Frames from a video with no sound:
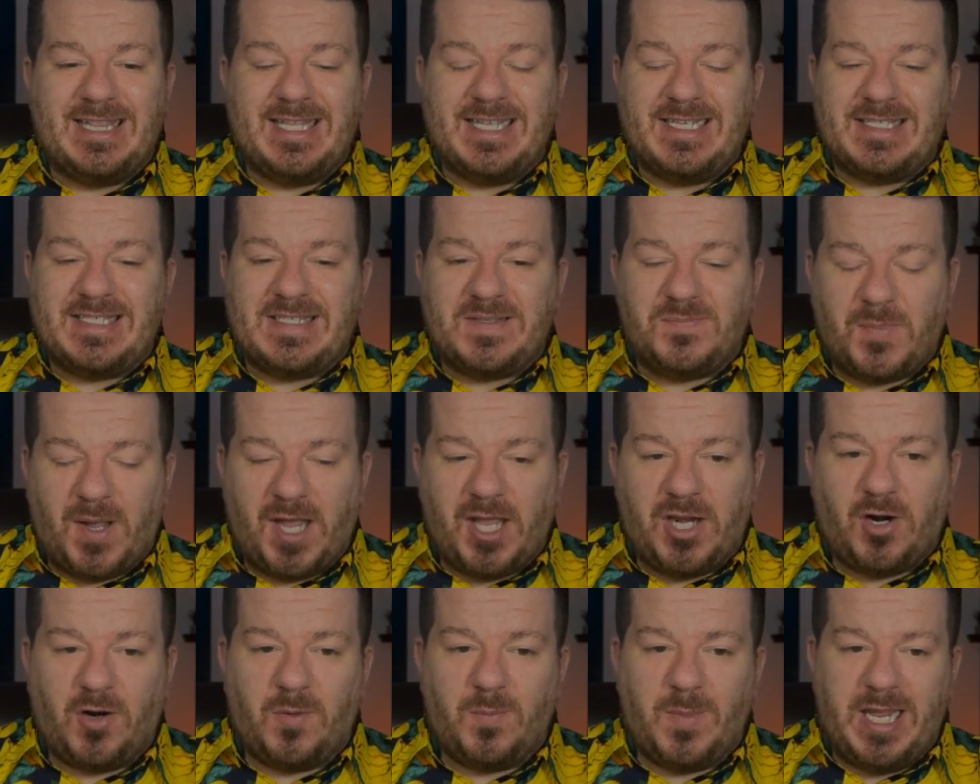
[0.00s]
the
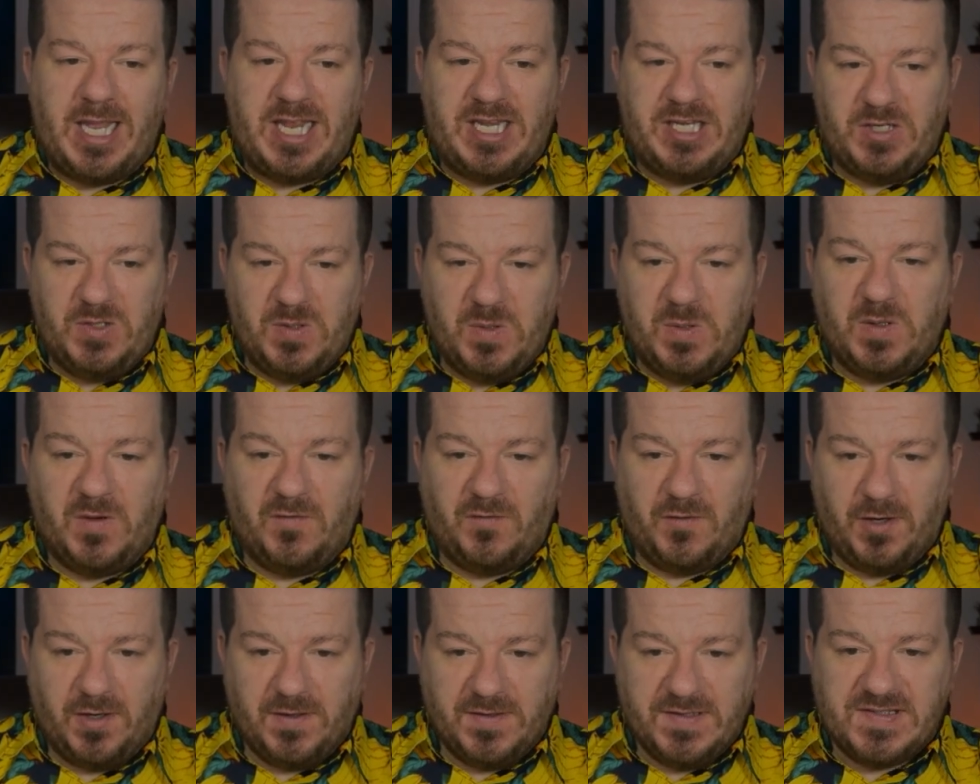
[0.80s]
Spider-Man
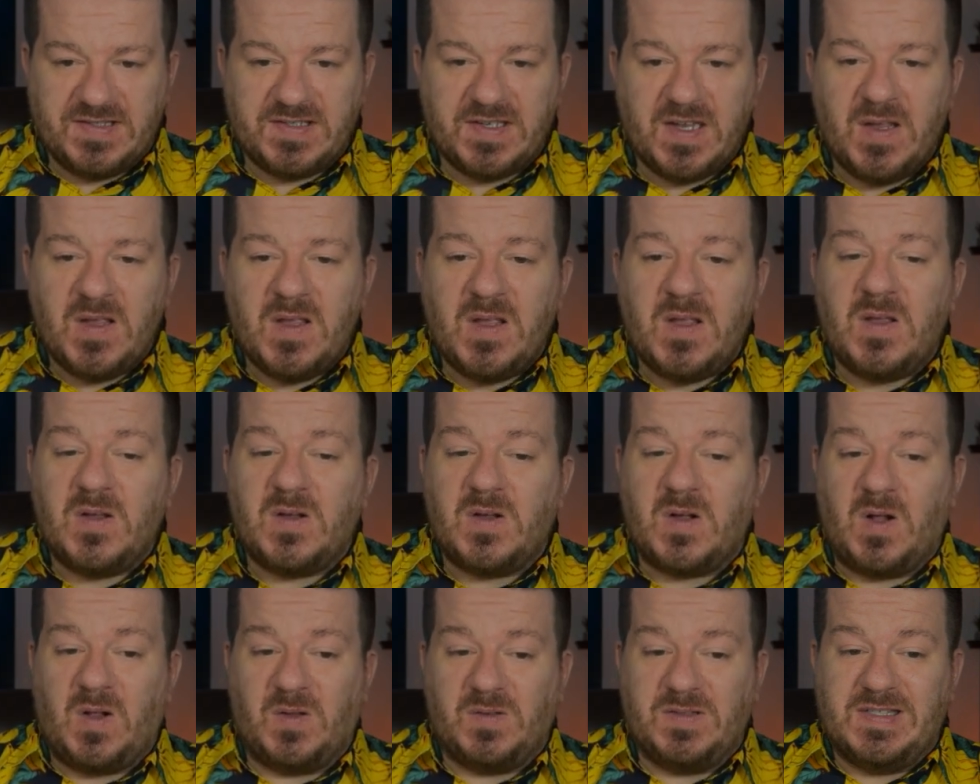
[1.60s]
universe
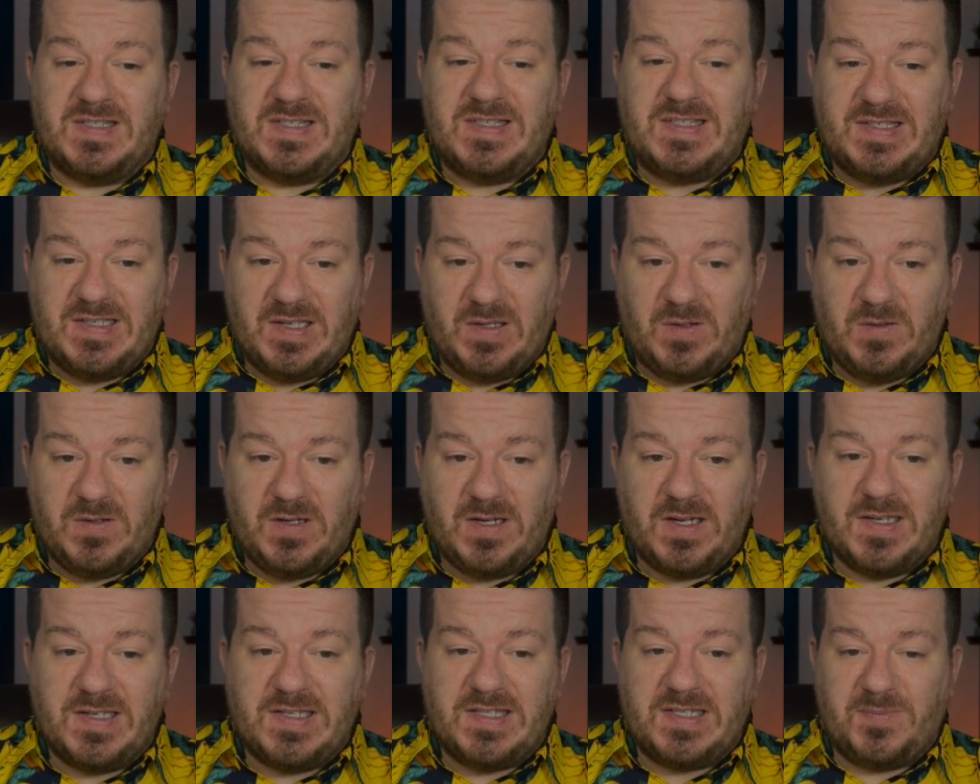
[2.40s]
called
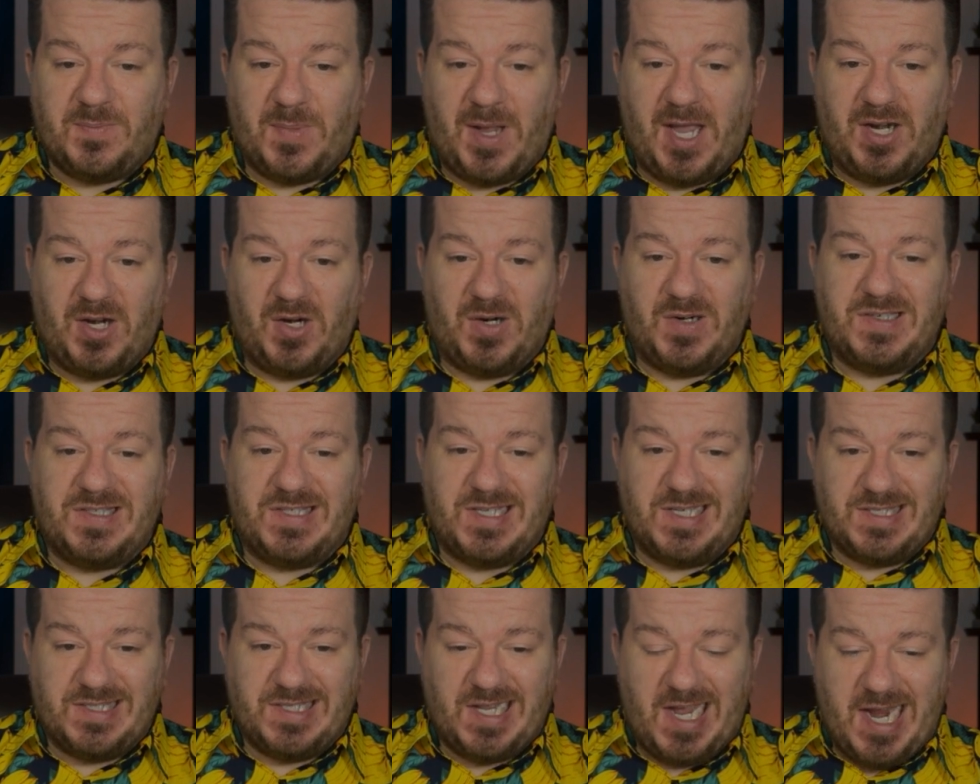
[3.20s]
Silk Spider
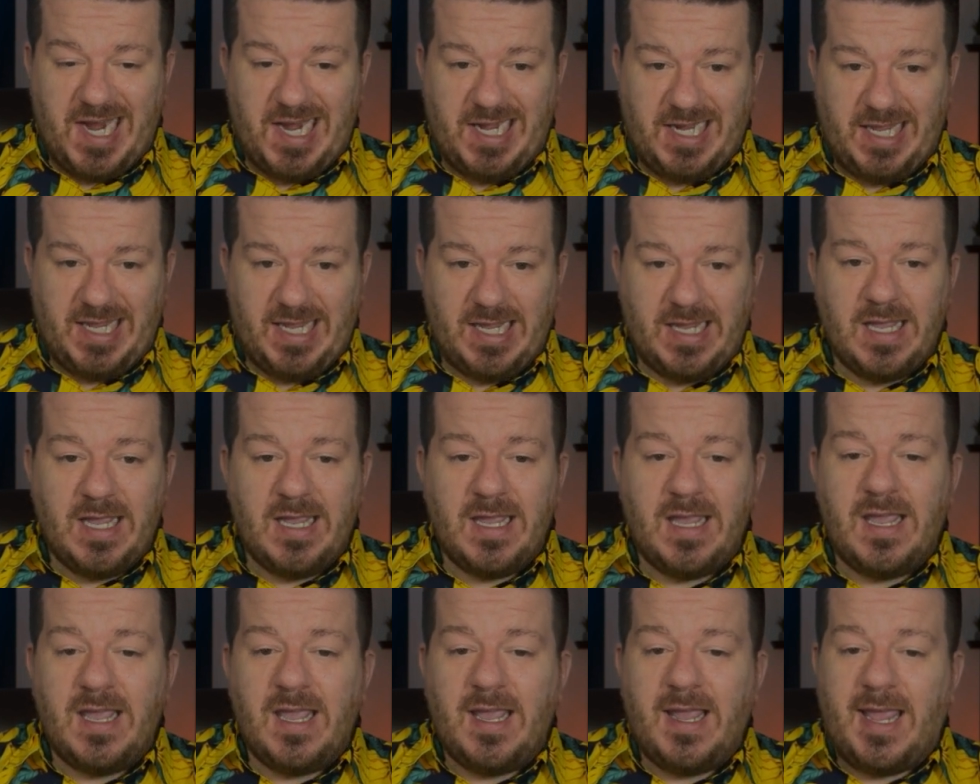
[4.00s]
Society
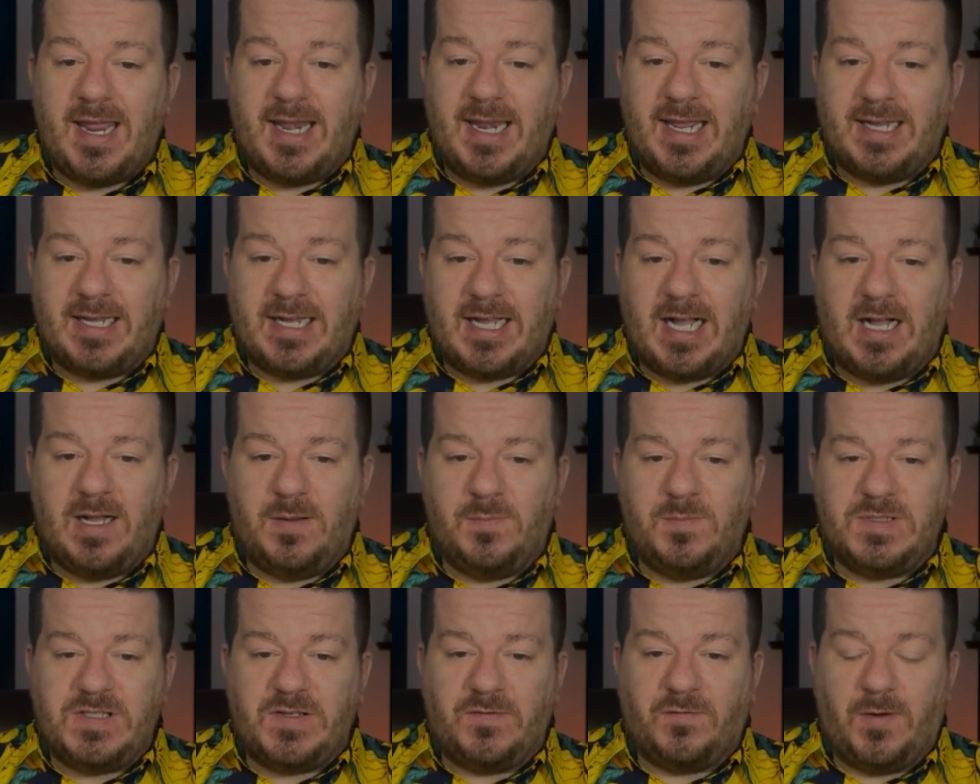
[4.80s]
and it
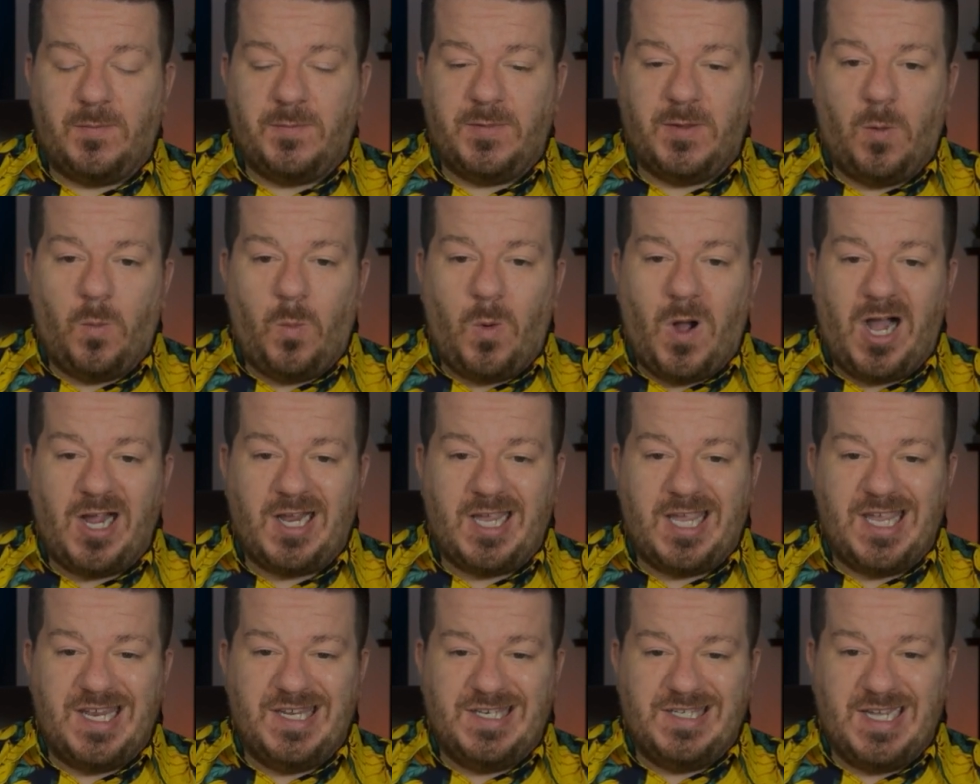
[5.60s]
comes from The
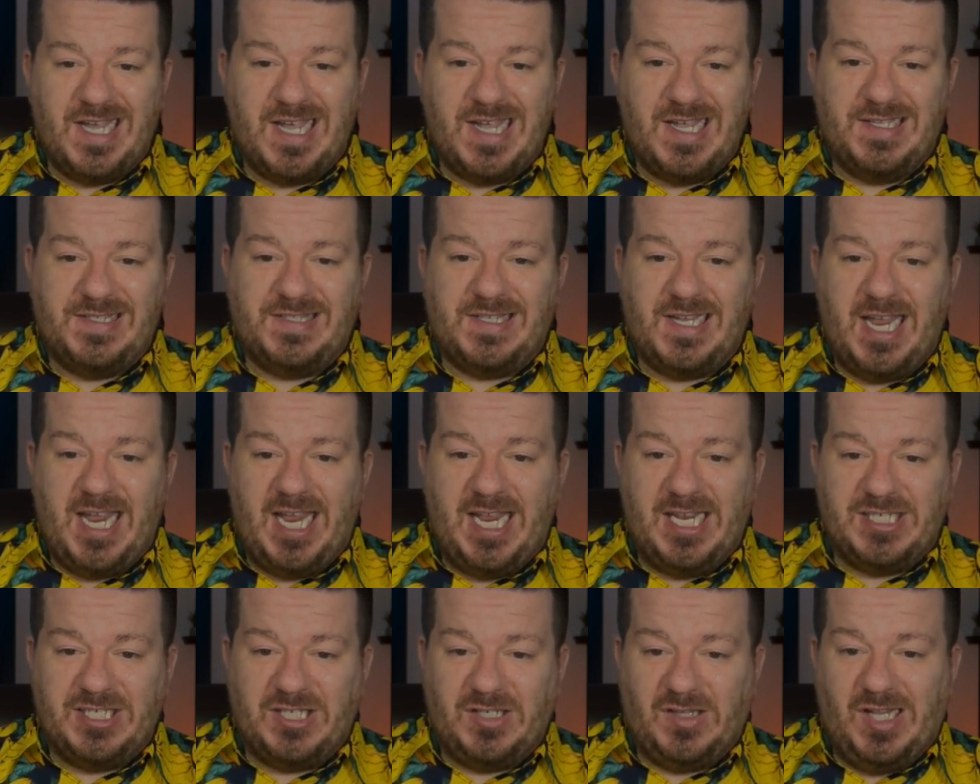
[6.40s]
Walking Dead's
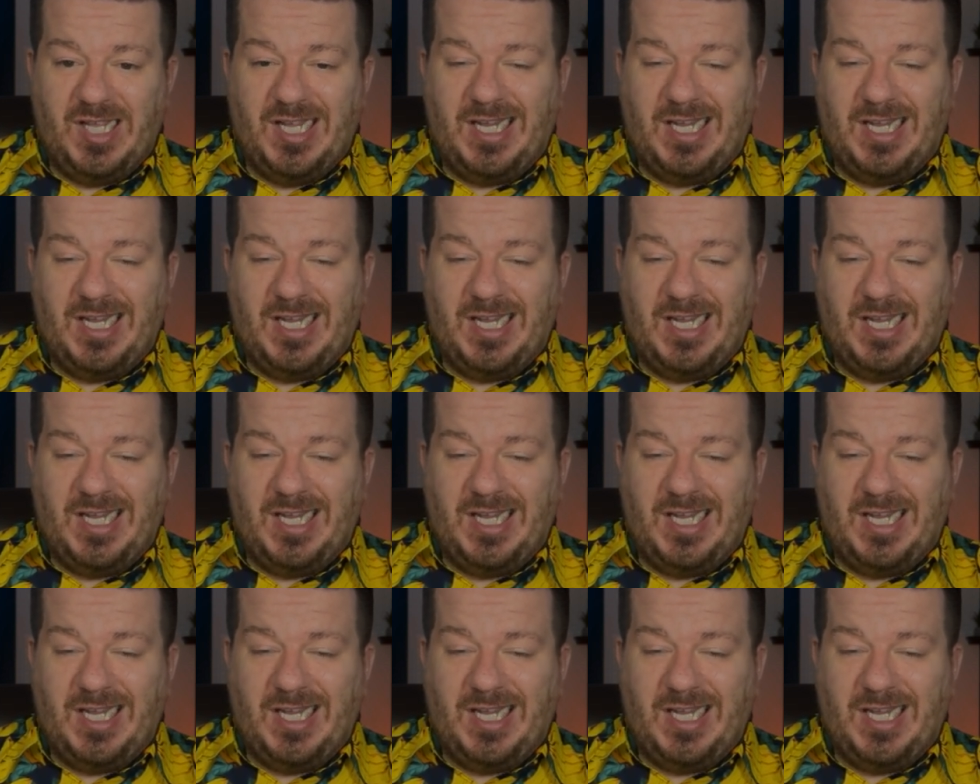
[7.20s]
Angela